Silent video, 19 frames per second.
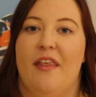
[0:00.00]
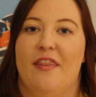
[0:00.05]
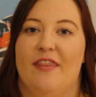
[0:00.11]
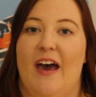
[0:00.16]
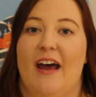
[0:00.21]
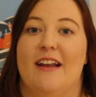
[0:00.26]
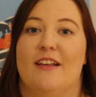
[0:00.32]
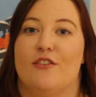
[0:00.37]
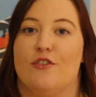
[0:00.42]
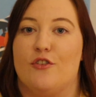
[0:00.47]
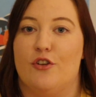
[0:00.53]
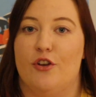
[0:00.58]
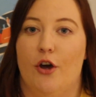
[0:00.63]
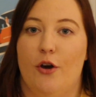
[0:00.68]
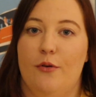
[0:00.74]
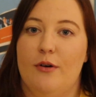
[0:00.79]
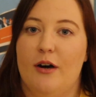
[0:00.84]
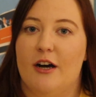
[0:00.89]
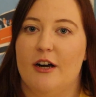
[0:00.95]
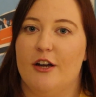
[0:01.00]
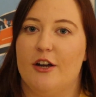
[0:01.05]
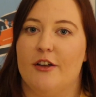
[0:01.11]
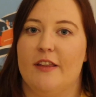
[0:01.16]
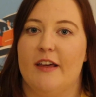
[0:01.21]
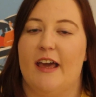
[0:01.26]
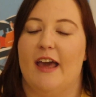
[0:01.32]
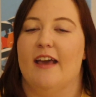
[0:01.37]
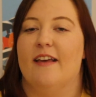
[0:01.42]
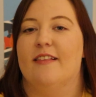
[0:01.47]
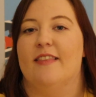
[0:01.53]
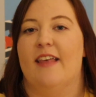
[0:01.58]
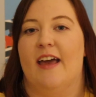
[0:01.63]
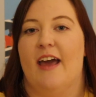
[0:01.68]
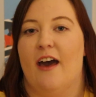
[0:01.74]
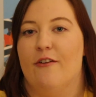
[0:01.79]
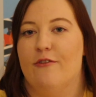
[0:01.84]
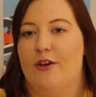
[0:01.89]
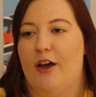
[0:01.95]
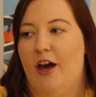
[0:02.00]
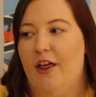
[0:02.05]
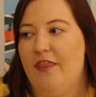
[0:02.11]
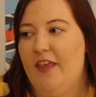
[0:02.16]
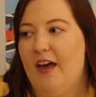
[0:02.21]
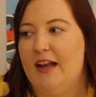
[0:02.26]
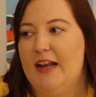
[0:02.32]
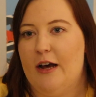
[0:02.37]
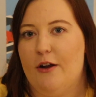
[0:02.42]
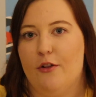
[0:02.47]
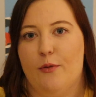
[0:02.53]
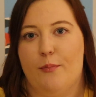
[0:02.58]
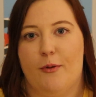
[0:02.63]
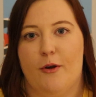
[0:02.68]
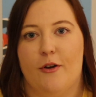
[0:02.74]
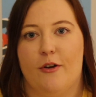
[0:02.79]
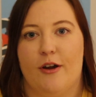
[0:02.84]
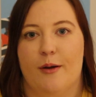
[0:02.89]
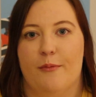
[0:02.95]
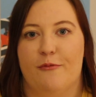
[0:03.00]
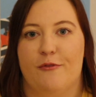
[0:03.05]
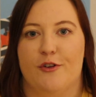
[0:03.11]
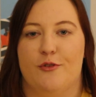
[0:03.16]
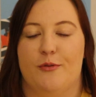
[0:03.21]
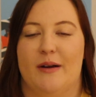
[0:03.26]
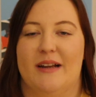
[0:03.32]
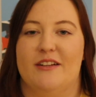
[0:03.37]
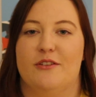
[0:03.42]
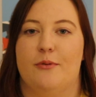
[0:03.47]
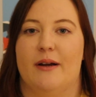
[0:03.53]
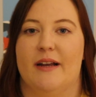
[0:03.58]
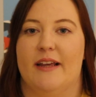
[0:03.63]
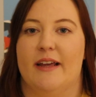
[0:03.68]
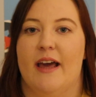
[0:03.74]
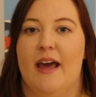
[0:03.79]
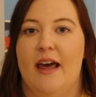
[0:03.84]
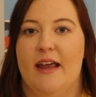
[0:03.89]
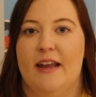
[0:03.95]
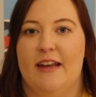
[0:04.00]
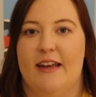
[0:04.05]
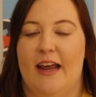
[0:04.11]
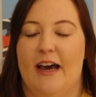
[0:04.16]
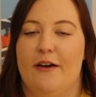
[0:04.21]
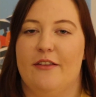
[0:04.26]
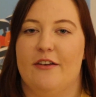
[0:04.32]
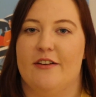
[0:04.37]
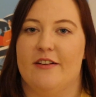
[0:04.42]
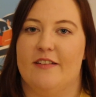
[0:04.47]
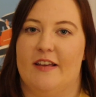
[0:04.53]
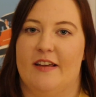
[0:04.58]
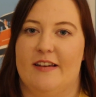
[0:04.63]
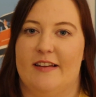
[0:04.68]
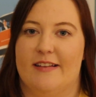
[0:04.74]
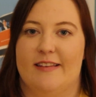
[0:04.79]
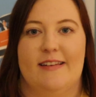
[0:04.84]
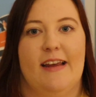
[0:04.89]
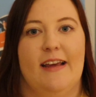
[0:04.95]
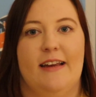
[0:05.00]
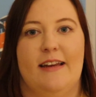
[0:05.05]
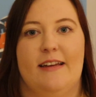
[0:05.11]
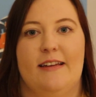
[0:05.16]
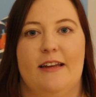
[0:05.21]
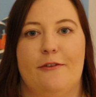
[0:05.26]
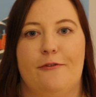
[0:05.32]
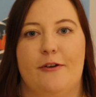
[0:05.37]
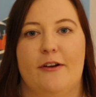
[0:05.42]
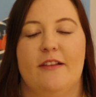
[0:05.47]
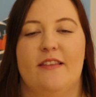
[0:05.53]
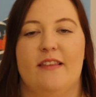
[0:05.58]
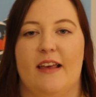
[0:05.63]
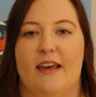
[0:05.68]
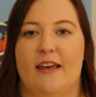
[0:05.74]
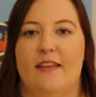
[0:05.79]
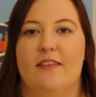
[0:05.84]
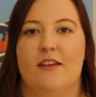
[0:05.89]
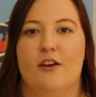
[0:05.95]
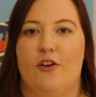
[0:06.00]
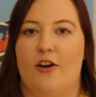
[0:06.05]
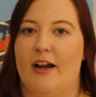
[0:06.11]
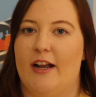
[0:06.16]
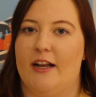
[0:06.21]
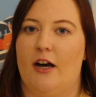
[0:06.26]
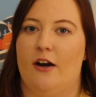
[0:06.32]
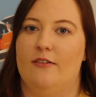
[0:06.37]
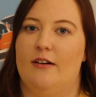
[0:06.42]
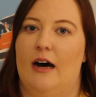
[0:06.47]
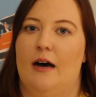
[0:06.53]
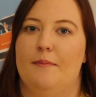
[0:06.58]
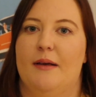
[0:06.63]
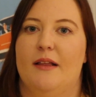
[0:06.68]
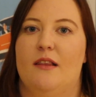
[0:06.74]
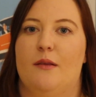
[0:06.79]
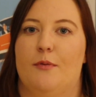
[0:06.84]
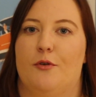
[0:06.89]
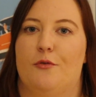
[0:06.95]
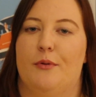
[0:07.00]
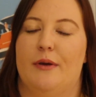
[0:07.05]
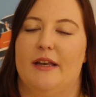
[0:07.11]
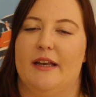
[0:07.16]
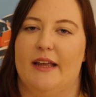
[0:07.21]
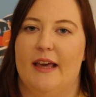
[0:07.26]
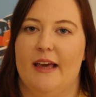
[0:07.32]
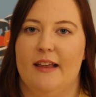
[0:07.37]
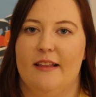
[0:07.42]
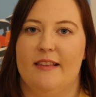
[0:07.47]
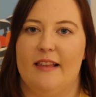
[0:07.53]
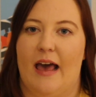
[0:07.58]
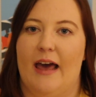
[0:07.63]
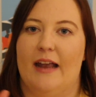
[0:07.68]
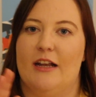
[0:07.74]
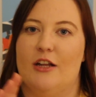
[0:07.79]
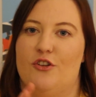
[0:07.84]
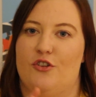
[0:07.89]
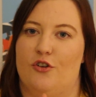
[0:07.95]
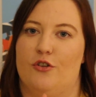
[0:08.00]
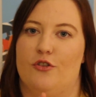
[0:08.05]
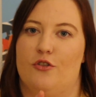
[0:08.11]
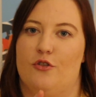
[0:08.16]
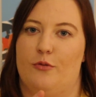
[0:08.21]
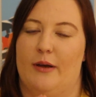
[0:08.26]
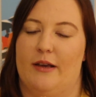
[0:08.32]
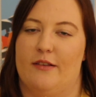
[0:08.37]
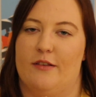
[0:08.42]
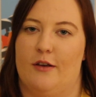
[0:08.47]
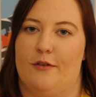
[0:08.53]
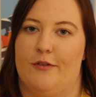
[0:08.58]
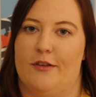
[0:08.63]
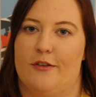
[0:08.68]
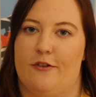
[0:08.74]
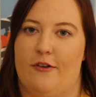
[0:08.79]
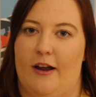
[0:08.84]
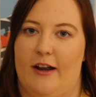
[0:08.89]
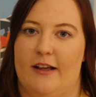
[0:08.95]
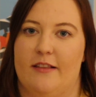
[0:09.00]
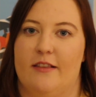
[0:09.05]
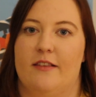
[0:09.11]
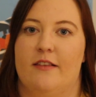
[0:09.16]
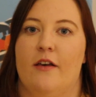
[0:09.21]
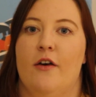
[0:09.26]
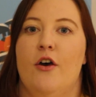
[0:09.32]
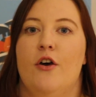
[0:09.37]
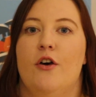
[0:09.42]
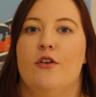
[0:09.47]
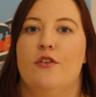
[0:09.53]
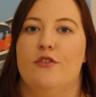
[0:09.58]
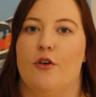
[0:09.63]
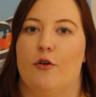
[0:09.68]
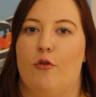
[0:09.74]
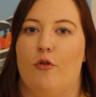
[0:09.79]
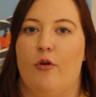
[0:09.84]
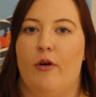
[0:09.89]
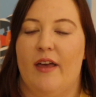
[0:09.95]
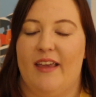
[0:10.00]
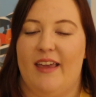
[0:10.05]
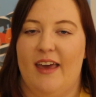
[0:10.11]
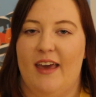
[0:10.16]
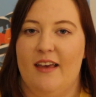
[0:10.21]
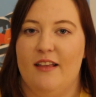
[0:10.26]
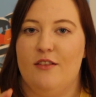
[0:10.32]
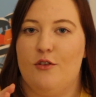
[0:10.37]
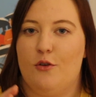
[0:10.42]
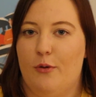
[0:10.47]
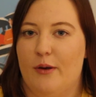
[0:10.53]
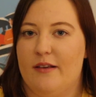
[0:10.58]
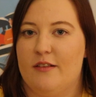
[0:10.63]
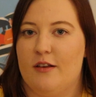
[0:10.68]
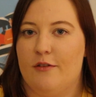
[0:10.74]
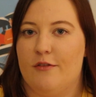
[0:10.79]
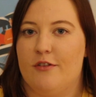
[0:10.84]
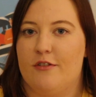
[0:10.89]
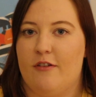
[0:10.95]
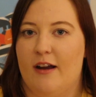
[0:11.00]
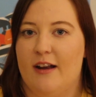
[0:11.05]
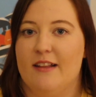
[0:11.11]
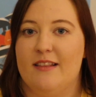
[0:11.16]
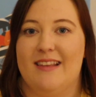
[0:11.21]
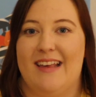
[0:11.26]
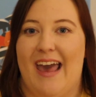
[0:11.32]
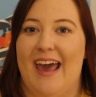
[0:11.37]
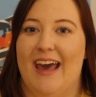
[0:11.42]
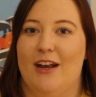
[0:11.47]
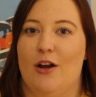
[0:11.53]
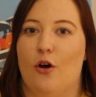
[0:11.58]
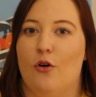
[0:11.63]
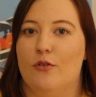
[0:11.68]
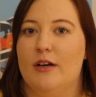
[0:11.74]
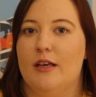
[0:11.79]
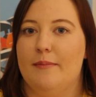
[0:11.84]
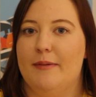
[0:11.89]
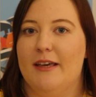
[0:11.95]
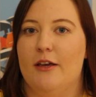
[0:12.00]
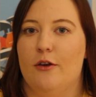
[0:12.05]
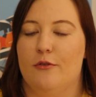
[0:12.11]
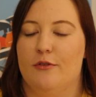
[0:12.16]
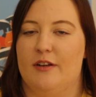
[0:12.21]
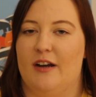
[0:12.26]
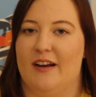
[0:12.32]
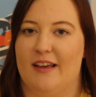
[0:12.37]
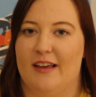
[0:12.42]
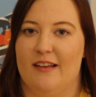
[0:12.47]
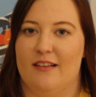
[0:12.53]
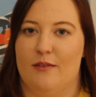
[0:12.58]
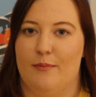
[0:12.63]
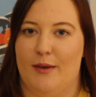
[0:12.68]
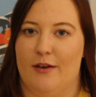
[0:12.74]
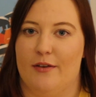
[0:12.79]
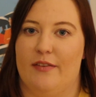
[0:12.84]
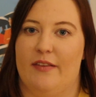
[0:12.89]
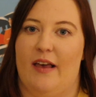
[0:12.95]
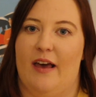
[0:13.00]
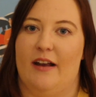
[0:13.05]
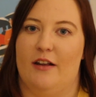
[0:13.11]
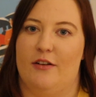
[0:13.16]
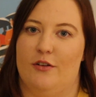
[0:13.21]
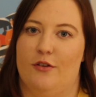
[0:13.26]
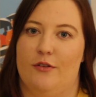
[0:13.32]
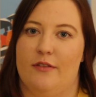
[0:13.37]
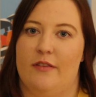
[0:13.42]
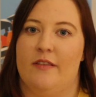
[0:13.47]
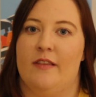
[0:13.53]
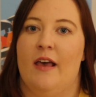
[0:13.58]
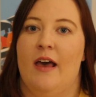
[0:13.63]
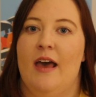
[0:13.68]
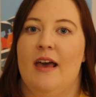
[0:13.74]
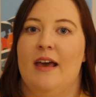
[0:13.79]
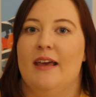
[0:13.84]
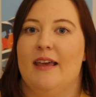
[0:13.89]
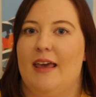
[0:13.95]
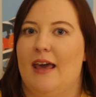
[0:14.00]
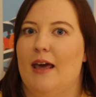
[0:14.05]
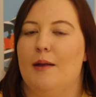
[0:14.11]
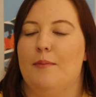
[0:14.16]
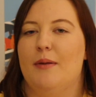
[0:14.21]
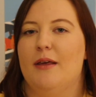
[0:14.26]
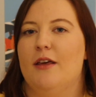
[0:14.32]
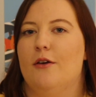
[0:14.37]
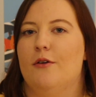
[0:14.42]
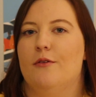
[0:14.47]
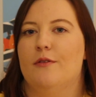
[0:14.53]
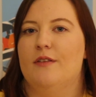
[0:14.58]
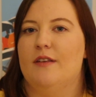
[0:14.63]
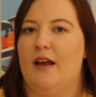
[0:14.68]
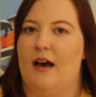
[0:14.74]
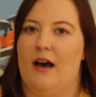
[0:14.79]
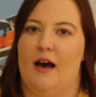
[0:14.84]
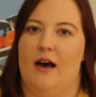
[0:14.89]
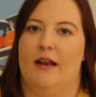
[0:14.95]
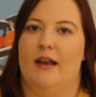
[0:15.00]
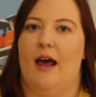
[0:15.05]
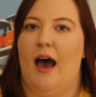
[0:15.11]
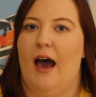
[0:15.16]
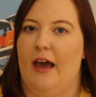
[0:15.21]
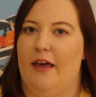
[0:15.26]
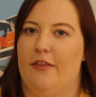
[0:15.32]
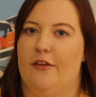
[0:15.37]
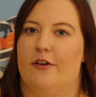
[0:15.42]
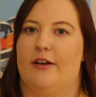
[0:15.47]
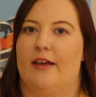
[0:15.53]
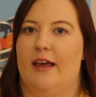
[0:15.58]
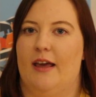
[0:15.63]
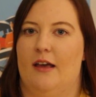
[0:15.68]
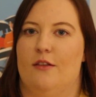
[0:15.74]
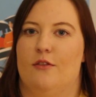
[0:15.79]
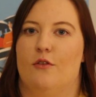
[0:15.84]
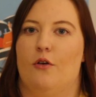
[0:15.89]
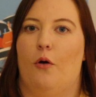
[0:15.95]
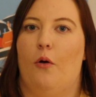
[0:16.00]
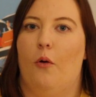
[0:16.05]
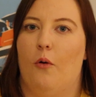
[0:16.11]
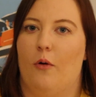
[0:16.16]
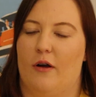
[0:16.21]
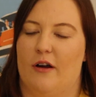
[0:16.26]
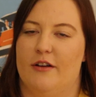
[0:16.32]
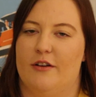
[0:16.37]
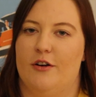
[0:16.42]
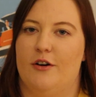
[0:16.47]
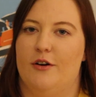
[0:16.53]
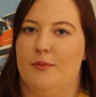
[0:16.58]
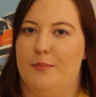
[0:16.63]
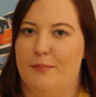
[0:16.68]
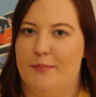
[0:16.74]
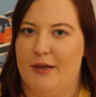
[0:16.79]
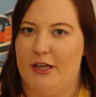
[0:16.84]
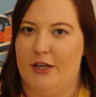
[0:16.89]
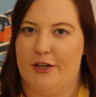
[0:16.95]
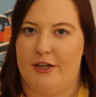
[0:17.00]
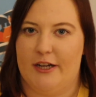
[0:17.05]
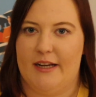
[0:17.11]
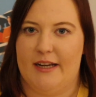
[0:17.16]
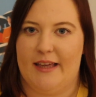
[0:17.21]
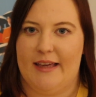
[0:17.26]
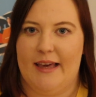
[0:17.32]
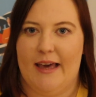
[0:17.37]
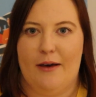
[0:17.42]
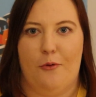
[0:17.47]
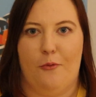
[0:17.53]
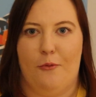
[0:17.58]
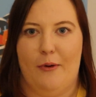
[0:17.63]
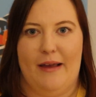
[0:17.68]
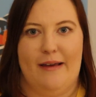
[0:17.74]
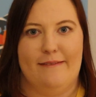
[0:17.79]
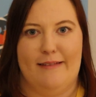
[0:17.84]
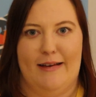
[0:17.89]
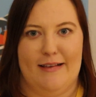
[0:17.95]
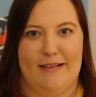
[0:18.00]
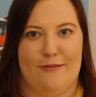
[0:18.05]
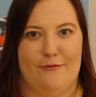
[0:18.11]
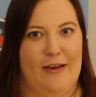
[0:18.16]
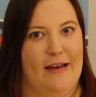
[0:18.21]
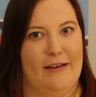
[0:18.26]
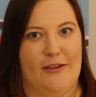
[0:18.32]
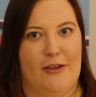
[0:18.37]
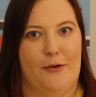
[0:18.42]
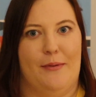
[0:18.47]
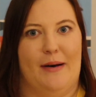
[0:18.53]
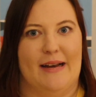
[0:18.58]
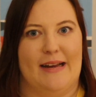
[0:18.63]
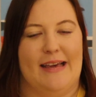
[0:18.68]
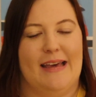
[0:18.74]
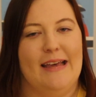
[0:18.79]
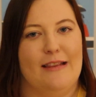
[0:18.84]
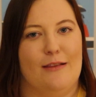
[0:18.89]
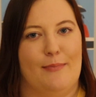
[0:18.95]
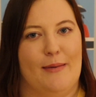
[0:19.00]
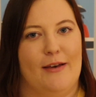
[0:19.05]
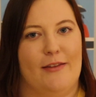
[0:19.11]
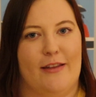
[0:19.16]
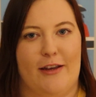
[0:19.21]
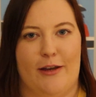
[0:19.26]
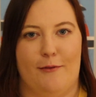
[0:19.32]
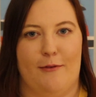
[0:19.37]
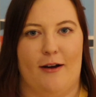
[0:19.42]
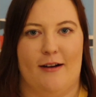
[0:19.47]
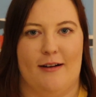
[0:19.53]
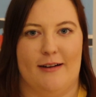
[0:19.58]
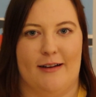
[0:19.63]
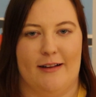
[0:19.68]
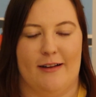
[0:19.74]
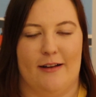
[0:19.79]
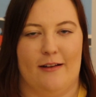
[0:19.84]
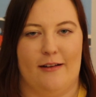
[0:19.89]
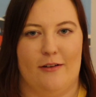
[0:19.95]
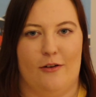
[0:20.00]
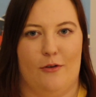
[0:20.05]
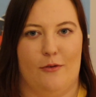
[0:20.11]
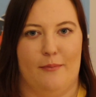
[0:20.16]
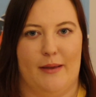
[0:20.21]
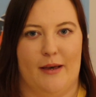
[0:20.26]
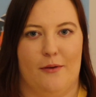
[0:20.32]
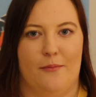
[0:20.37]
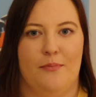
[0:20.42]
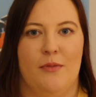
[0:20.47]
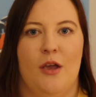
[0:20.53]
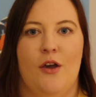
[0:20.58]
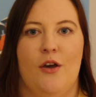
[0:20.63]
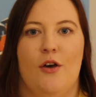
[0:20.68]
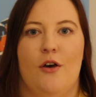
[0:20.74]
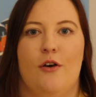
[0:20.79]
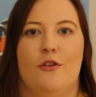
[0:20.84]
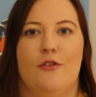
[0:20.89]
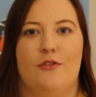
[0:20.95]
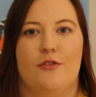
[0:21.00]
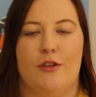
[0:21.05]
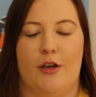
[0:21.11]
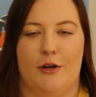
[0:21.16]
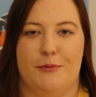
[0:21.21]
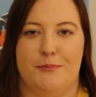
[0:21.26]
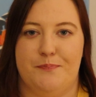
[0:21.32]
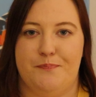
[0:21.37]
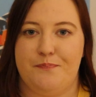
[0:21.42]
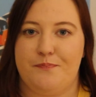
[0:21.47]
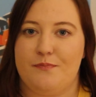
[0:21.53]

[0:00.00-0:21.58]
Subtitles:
That is no longer the case. They have cut that out of the program for 2020. Now there is a distinct difference in the credit allotments between kids and adults' quick service credits. So kids' quick service credits can only be used on kids' meals, and adults can be used on either kids or adult, but you're going to get way less value on a kid's meal than you are on an adult meal. So